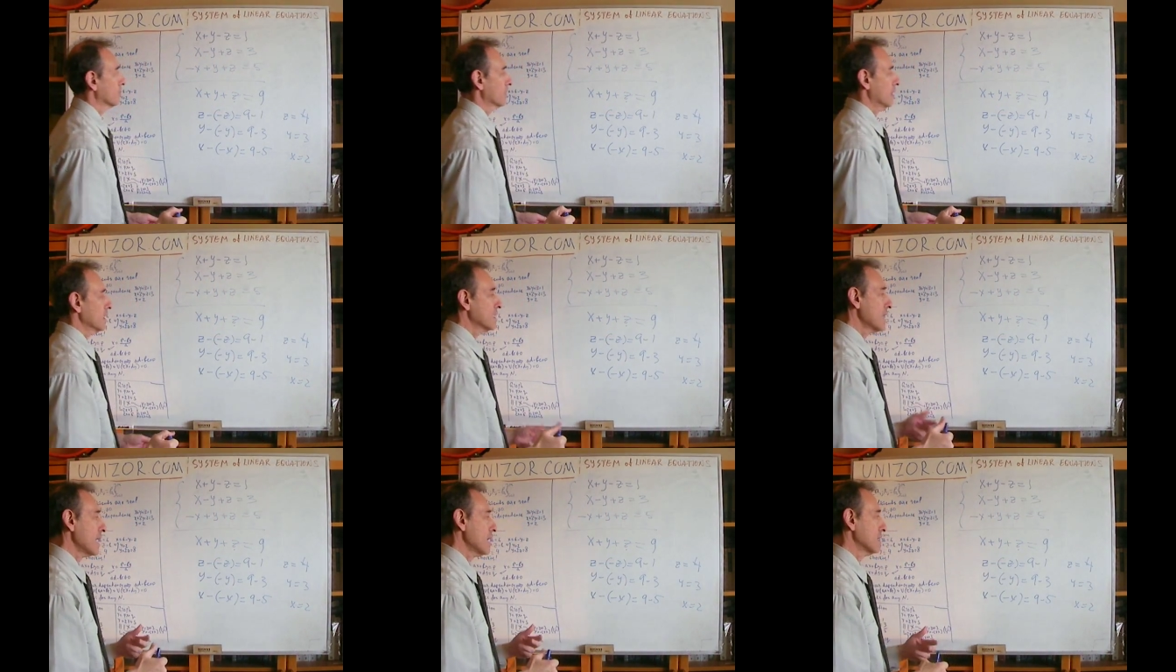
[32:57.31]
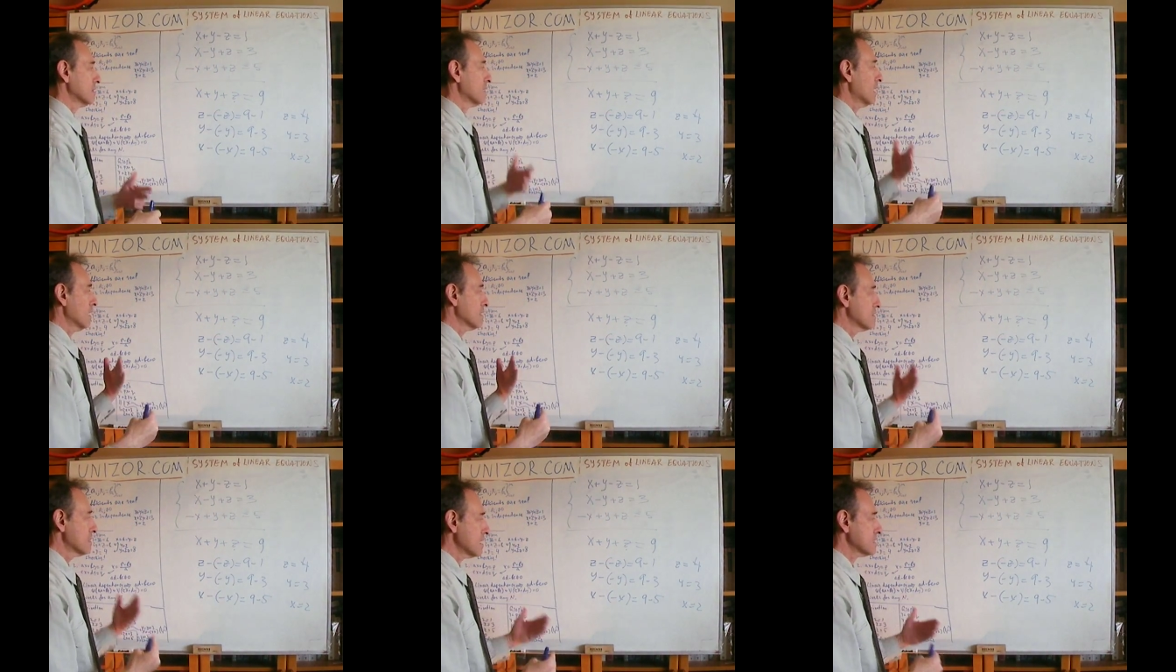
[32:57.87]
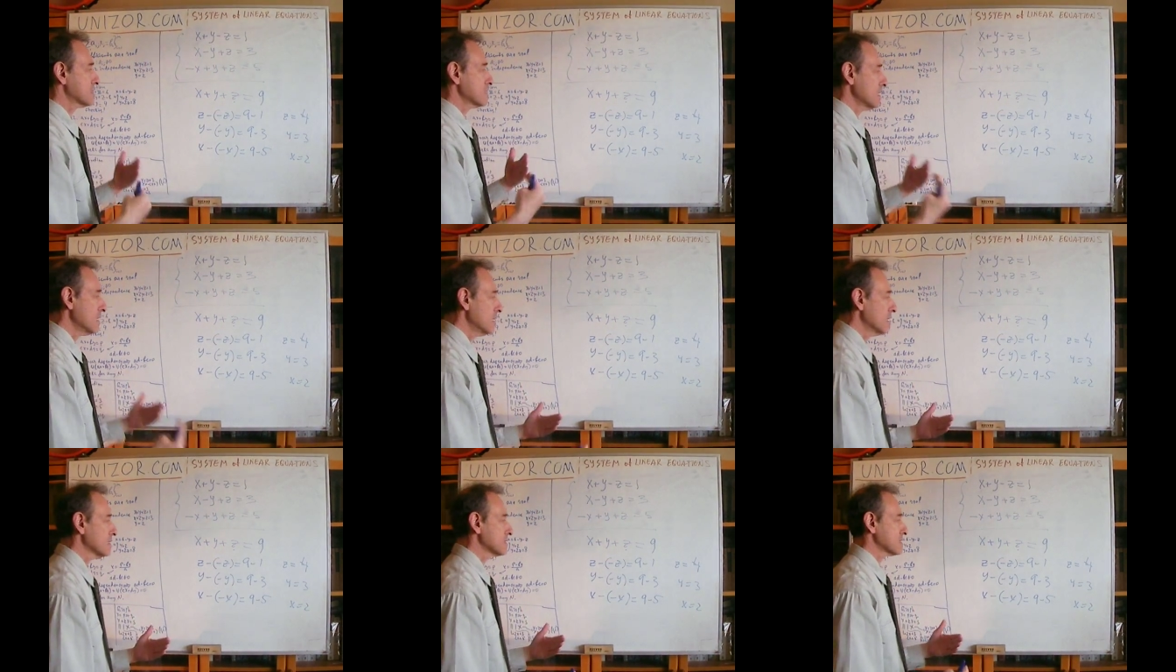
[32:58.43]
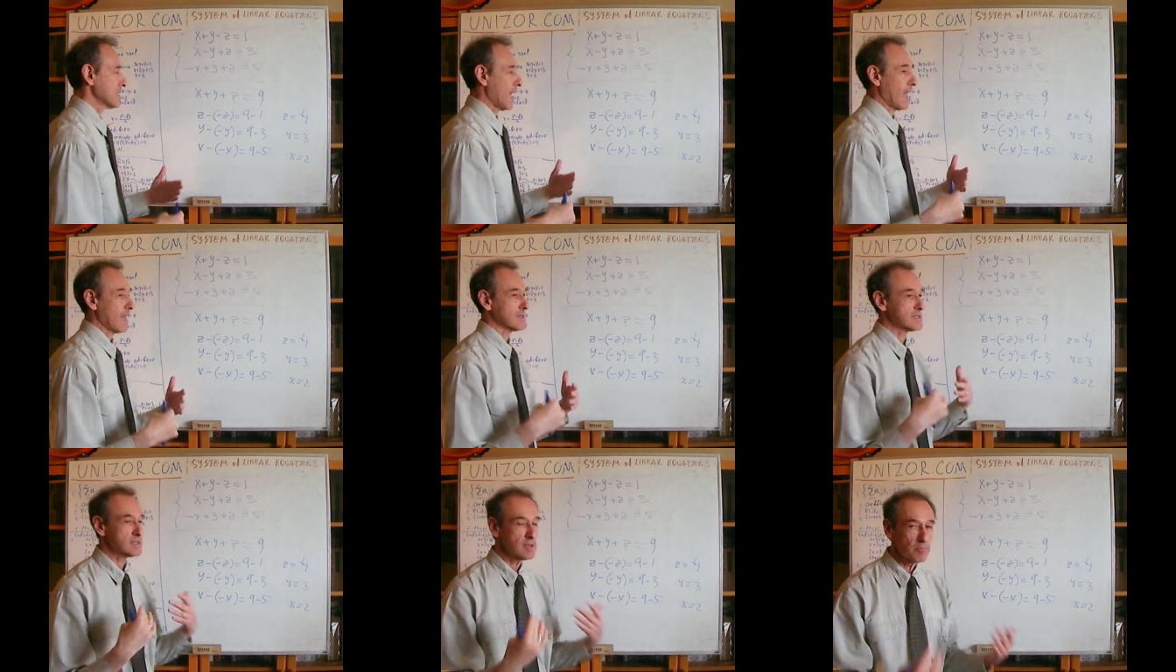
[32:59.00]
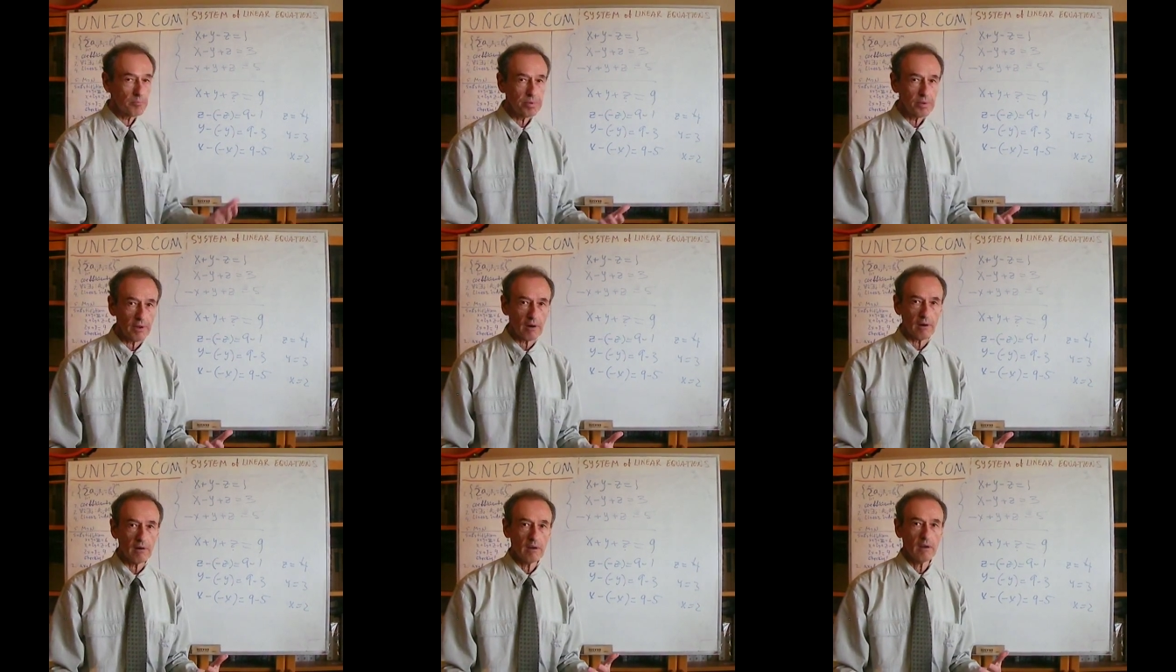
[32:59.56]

again, this is a simpler